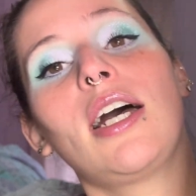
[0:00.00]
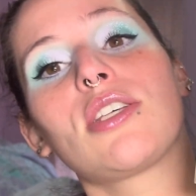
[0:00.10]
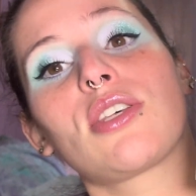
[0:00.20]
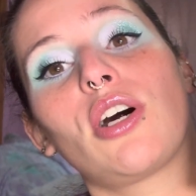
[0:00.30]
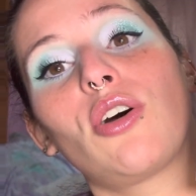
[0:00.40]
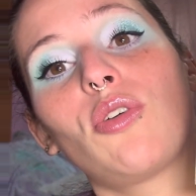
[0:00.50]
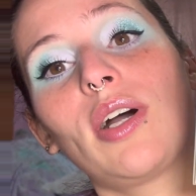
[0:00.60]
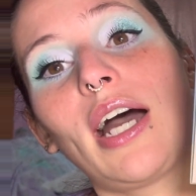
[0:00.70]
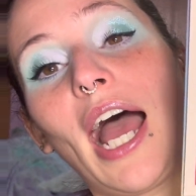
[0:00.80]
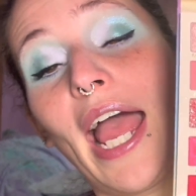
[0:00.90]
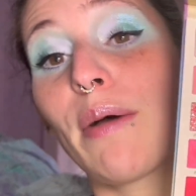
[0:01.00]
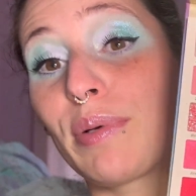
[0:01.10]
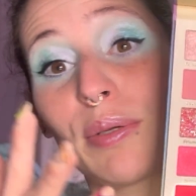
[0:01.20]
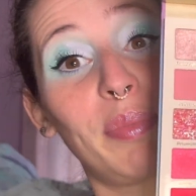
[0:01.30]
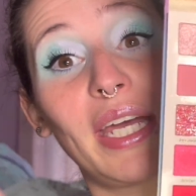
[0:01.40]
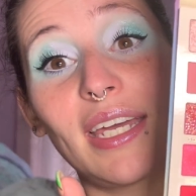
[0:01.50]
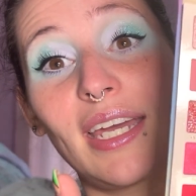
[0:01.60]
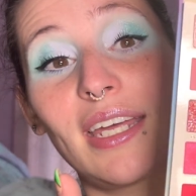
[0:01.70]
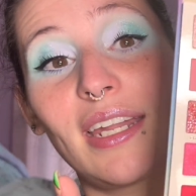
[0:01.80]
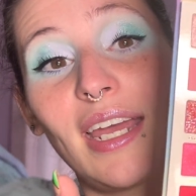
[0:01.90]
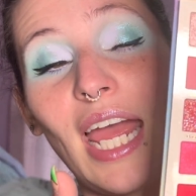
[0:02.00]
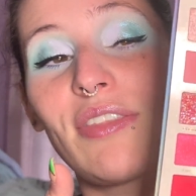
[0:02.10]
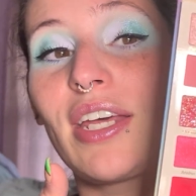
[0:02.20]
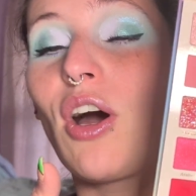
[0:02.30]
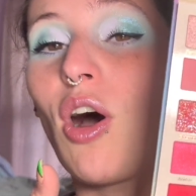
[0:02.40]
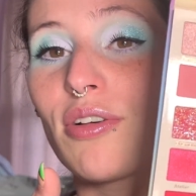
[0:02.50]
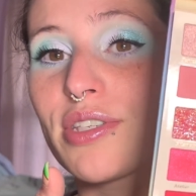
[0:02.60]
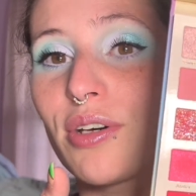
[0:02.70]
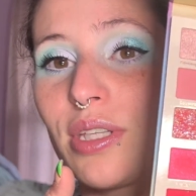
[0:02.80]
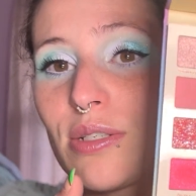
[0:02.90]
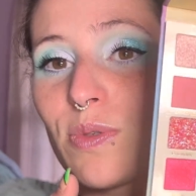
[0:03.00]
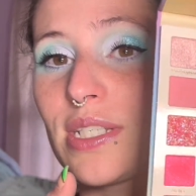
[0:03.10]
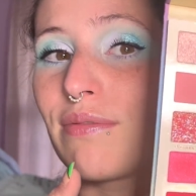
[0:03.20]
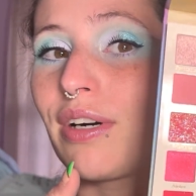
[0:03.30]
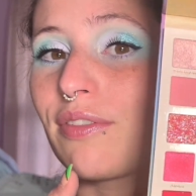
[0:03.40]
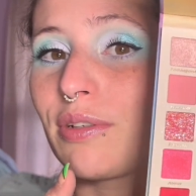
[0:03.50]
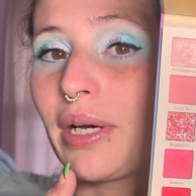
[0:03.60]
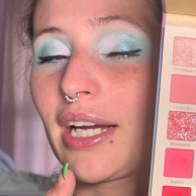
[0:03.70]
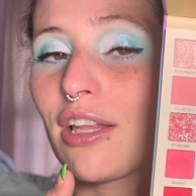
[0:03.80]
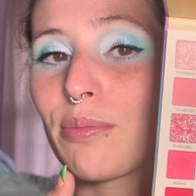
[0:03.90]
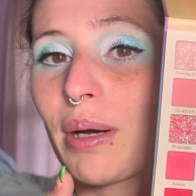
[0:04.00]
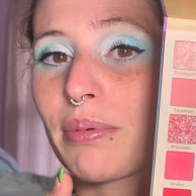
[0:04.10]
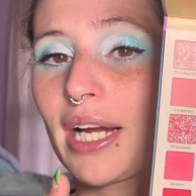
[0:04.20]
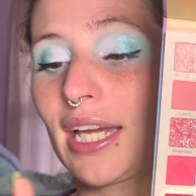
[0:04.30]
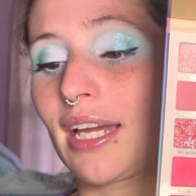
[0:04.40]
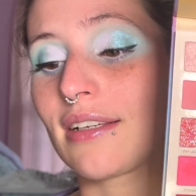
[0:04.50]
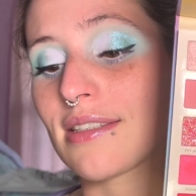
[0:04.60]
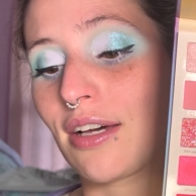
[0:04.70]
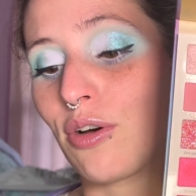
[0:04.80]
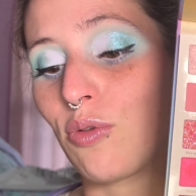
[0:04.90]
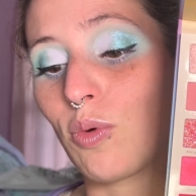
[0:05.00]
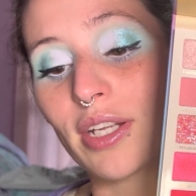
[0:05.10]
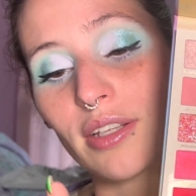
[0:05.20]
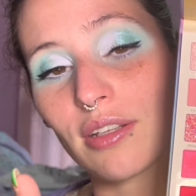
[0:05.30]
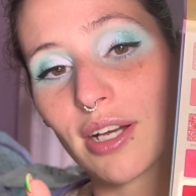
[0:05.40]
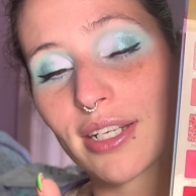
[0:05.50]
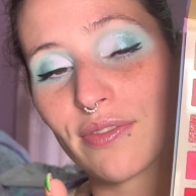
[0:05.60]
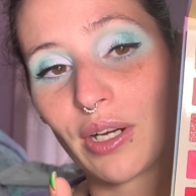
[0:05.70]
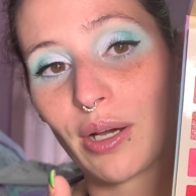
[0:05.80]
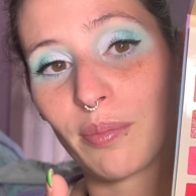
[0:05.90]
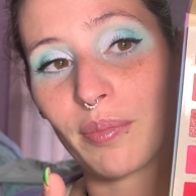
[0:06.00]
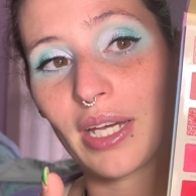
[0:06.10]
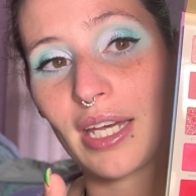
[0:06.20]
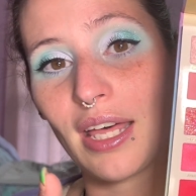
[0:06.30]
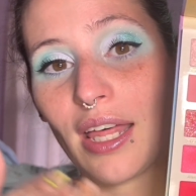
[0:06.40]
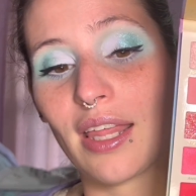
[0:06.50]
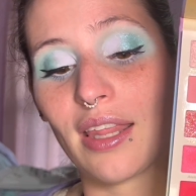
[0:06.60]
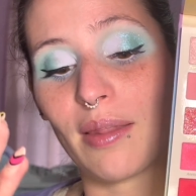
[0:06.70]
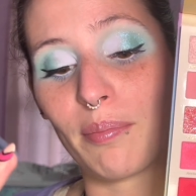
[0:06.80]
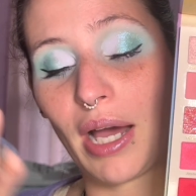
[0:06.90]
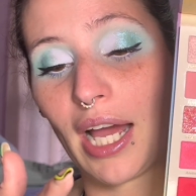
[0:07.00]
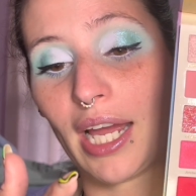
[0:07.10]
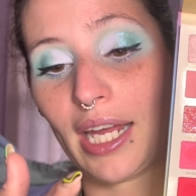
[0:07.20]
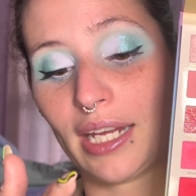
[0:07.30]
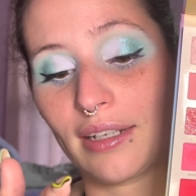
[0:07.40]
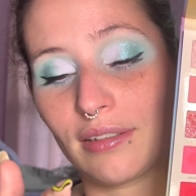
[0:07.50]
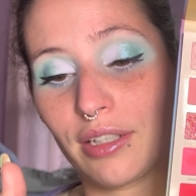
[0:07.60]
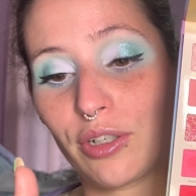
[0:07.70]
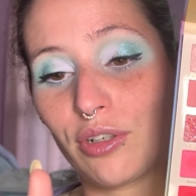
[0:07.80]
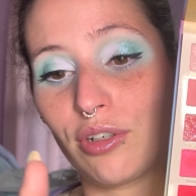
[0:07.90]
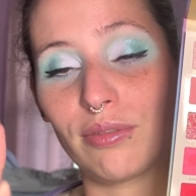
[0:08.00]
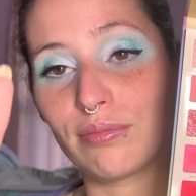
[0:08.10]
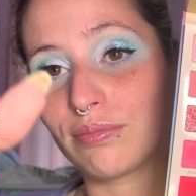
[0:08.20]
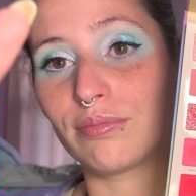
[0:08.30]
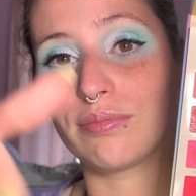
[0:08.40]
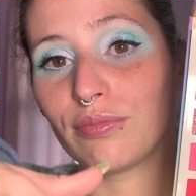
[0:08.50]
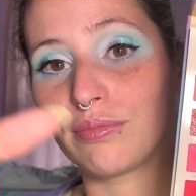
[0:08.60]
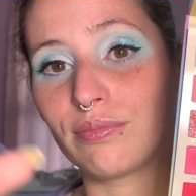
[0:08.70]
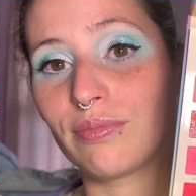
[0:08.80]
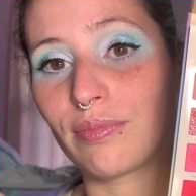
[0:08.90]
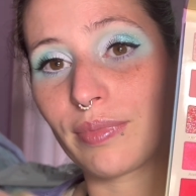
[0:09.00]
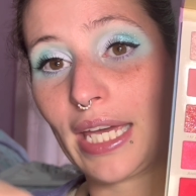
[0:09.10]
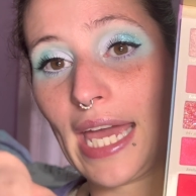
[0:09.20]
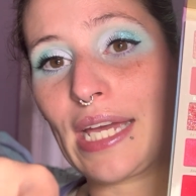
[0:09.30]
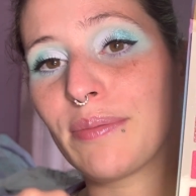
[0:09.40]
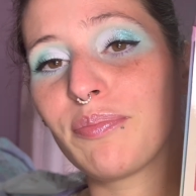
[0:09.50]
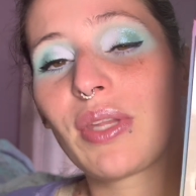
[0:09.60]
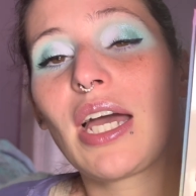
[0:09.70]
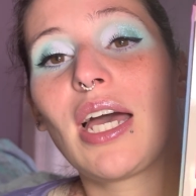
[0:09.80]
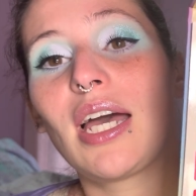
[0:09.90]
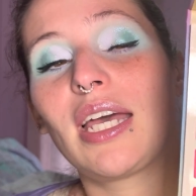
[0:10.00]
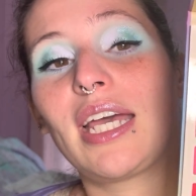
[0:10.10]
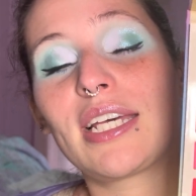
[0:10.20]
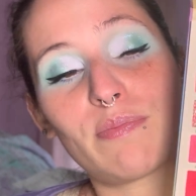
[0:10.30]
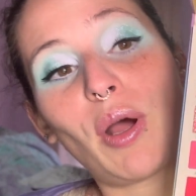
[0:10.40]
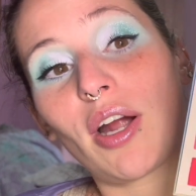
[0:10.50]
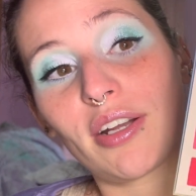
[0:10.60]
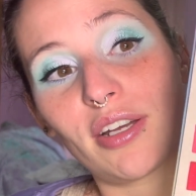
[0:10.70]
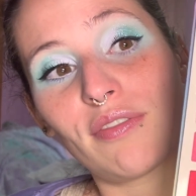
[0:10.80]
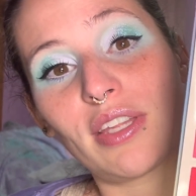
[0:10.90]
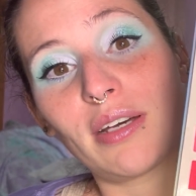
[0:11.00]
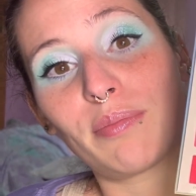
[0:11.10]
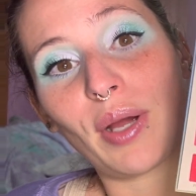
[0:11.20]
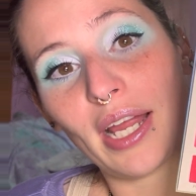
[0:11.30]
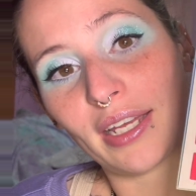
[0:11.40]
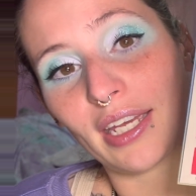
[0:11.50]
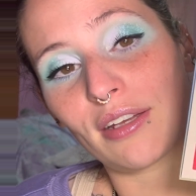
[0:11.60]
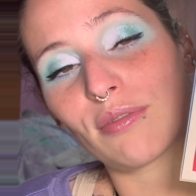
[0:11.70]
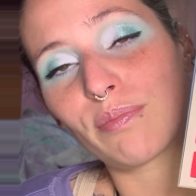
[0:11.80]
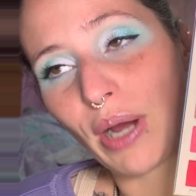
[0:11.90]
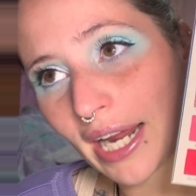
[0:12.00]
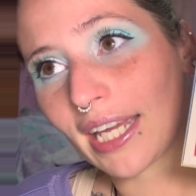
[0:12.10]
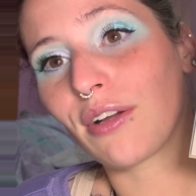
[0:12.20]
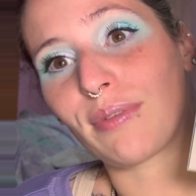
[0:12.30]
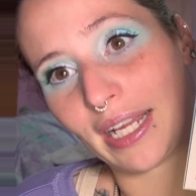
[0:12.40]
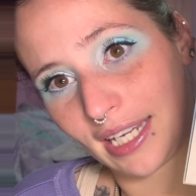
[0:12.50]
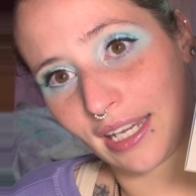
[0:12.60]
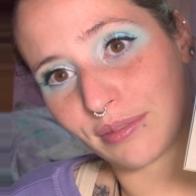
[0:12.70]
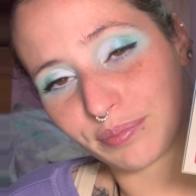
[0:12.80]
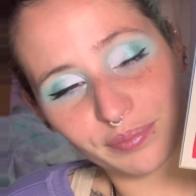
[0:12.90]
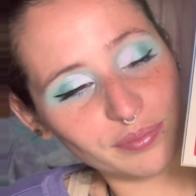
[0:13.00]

So I happened to pick it, and then also this was involved in my ColourPop ranking. So one of the looks from my little game is part of the bracket ranking.